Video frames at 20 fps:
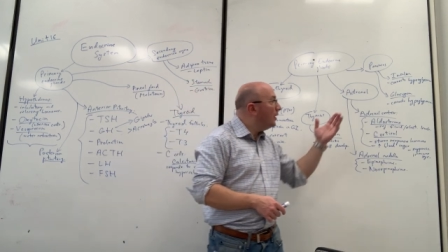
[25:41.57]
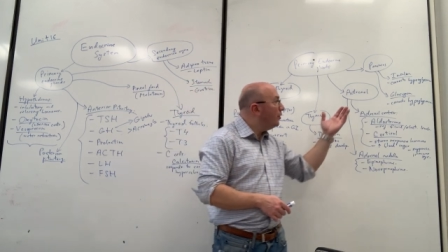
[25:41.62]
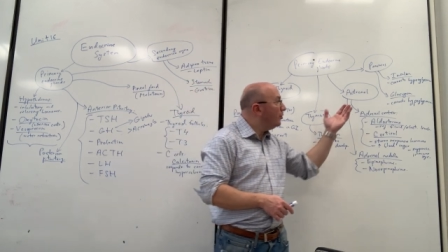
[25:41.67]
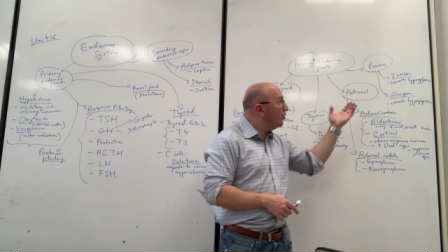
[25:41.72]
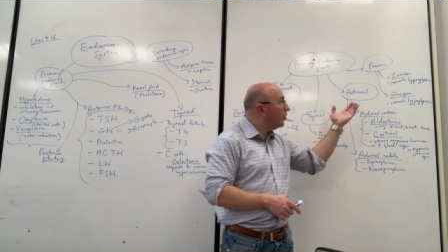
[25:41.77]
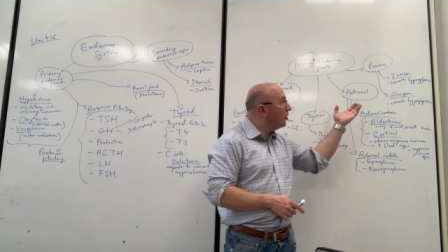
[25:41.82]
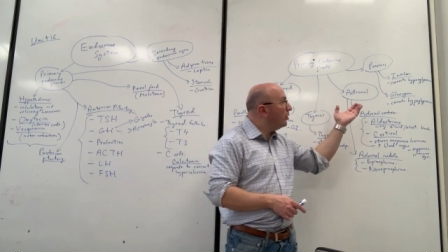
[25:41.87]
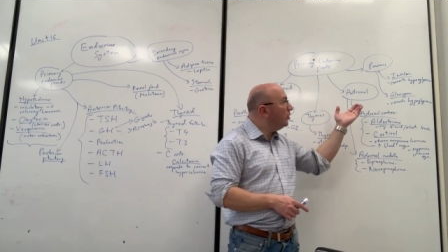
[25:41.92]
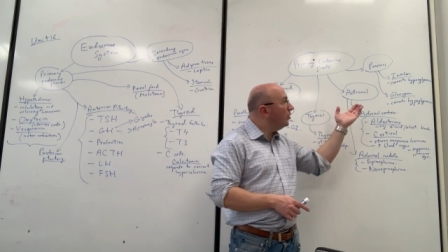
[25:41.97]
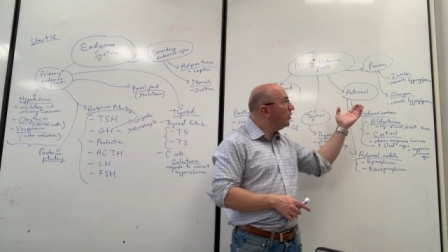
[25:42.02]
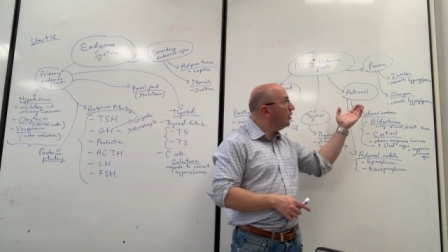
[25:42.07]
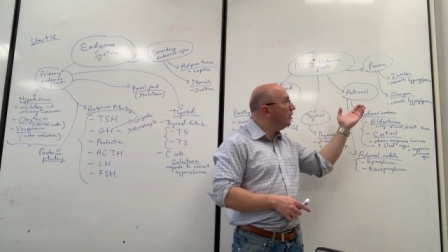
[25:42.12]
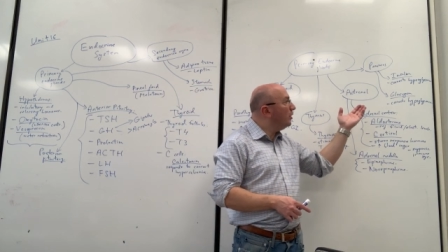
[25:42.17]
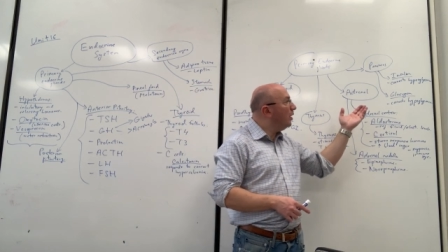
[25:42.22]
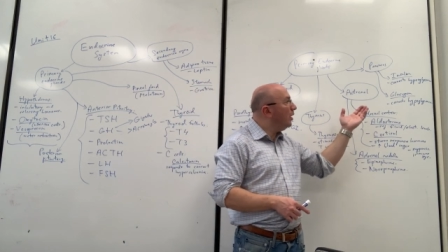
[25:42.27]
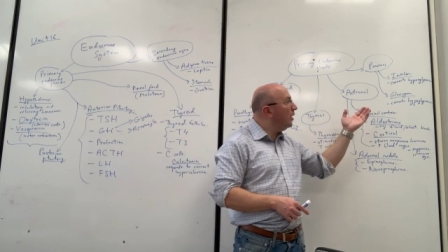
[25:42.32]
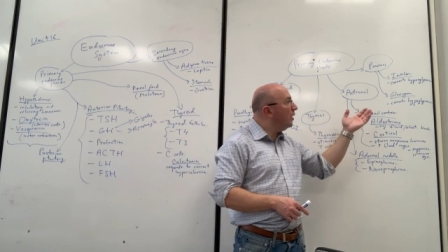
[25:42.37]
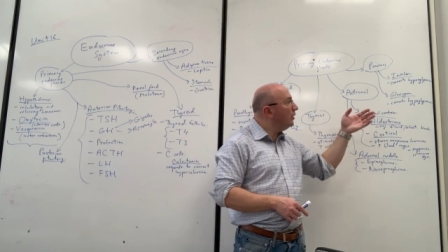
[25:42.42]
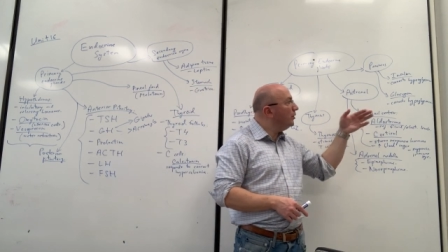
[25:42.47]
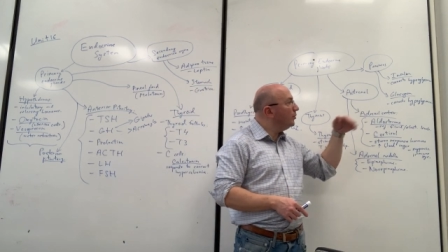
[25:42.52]
For
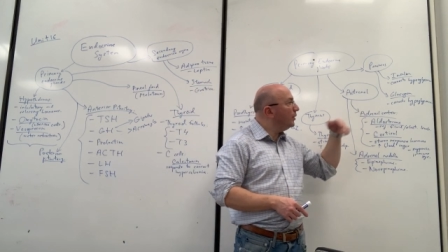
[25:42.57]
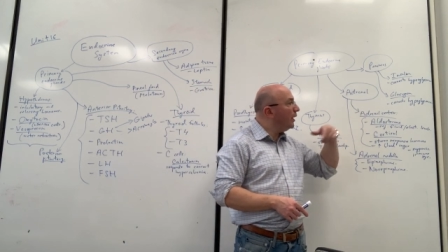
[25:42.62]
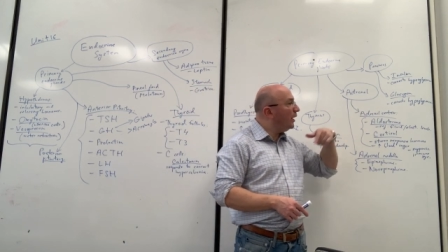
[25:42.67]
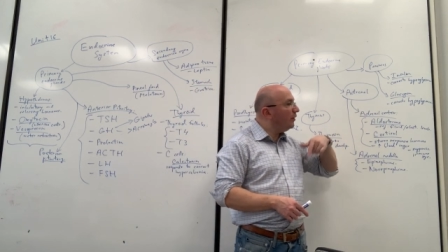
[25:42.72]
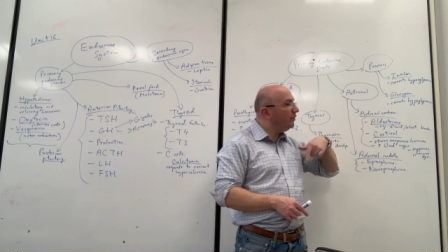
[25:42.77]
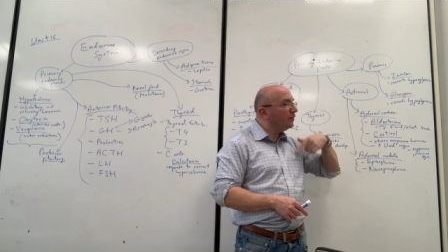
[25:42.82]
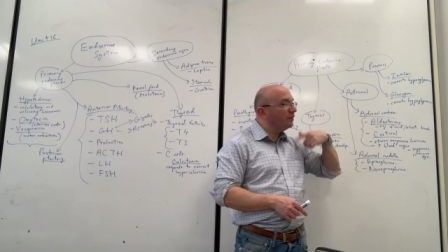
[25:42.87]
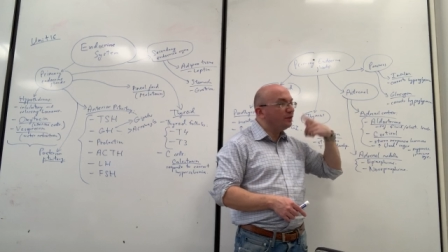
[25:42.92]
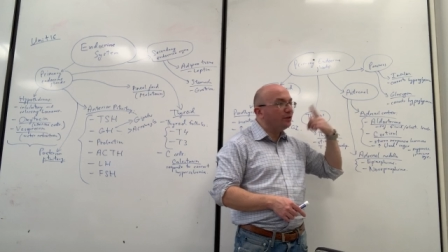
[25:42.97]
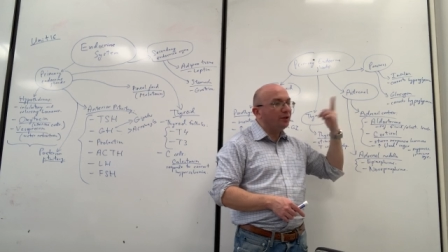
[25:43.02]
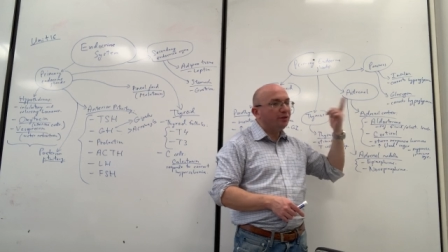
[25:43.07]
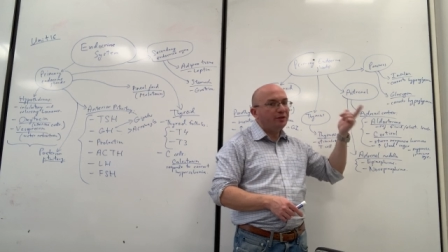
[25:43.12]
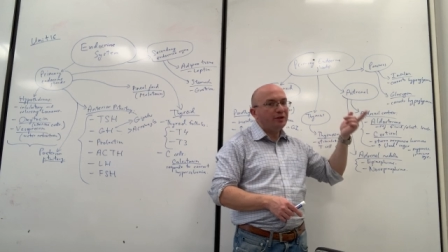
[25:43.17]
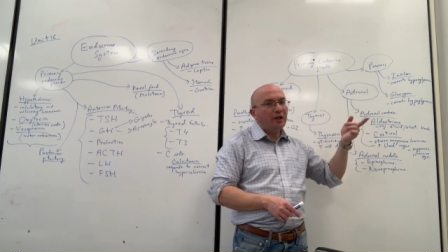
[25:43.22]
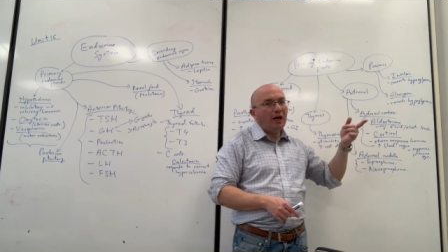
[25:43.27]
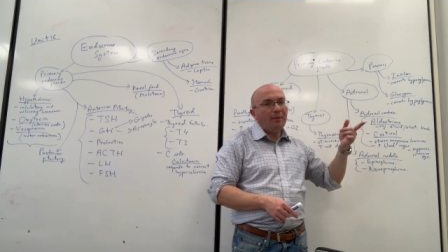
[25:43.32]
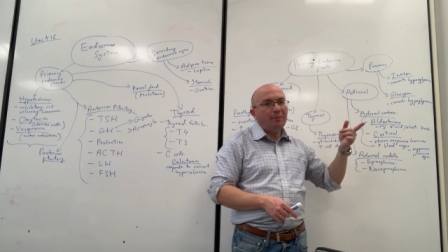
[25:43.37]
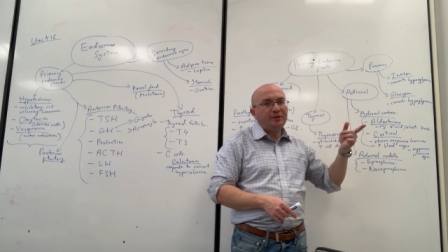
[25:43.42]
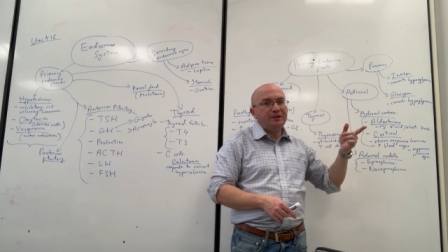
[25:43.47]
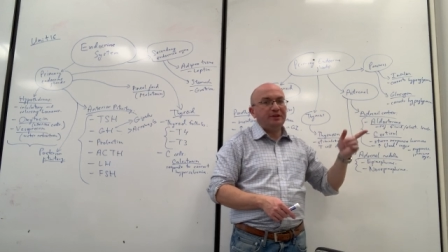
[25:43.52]
glucagon, we have sort of an
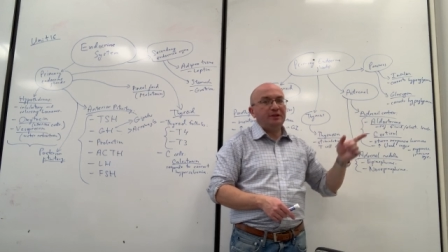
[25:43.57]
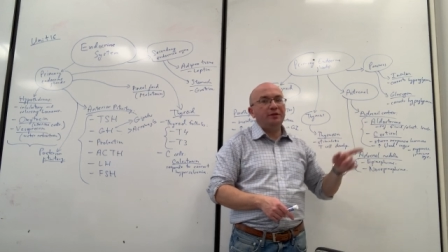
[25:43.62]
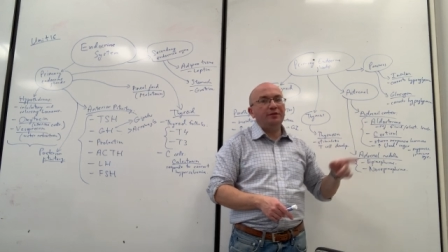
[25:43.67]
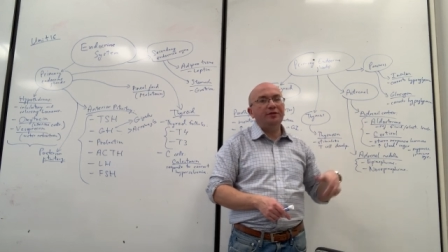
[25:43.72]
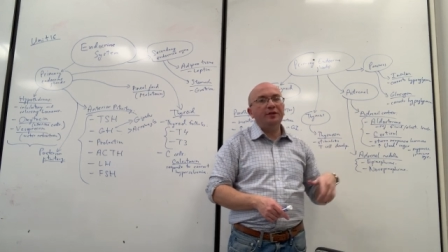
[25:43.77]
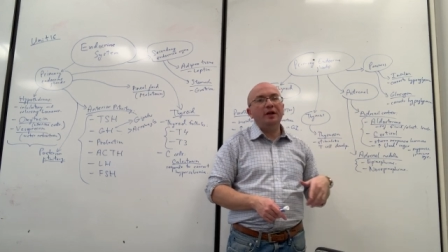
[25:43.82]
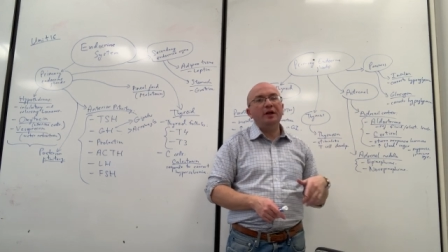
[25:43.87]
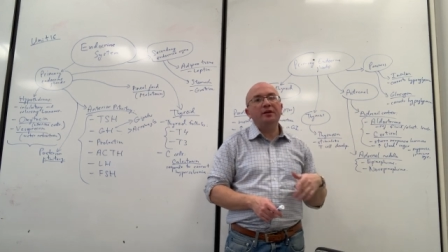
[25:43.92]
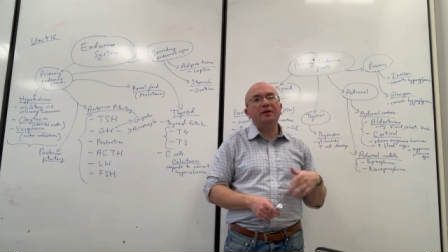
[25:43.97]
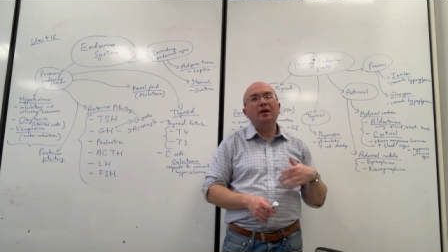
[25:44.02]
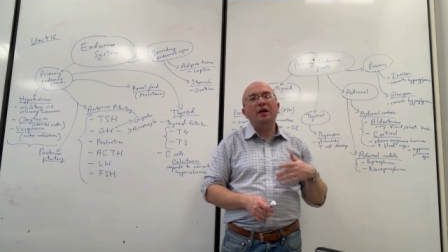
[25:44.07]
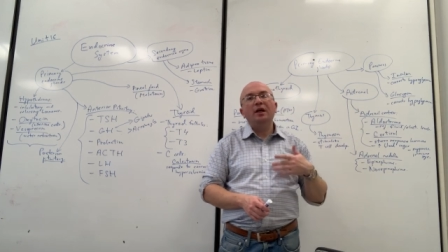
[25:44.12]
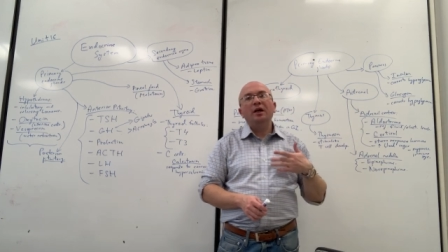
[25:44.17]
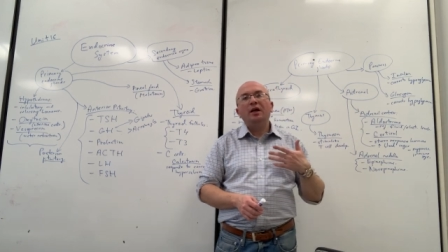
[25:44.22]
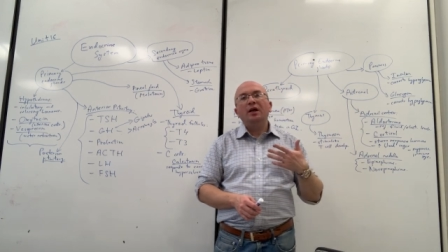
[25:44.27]
opposite effect.